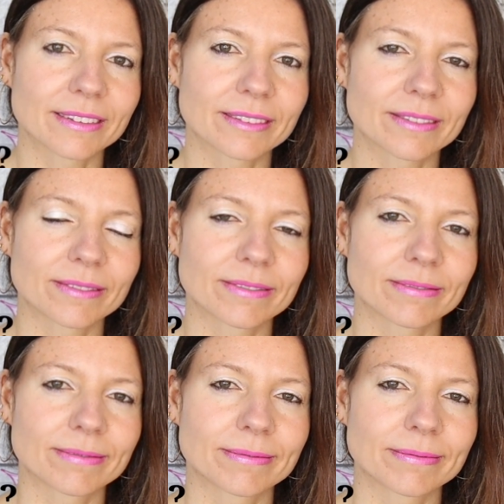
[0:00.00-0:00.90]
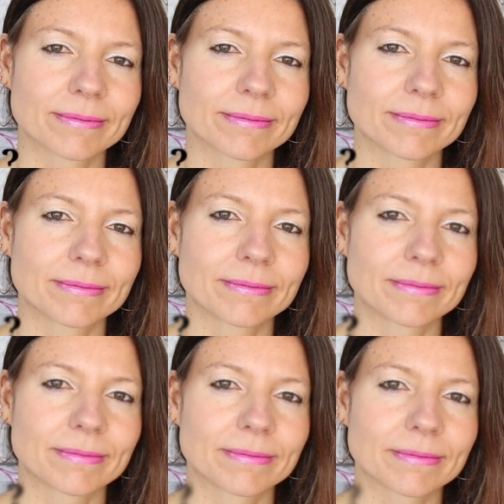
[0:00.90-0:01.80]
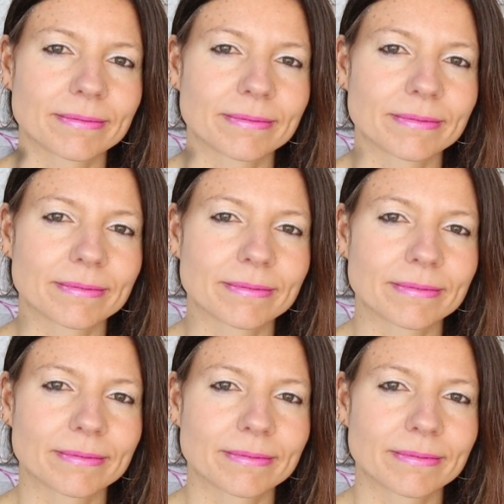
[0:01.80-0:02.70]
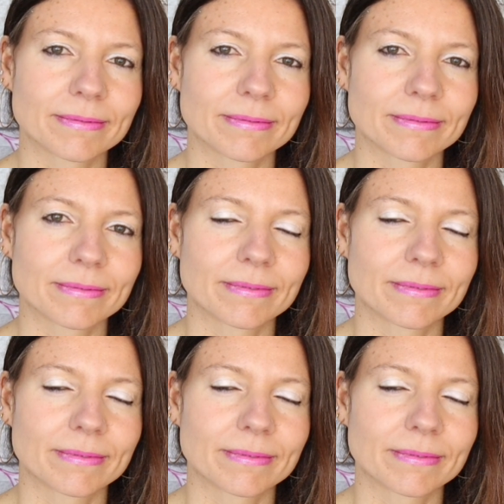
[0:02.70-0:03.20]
Nothing is said.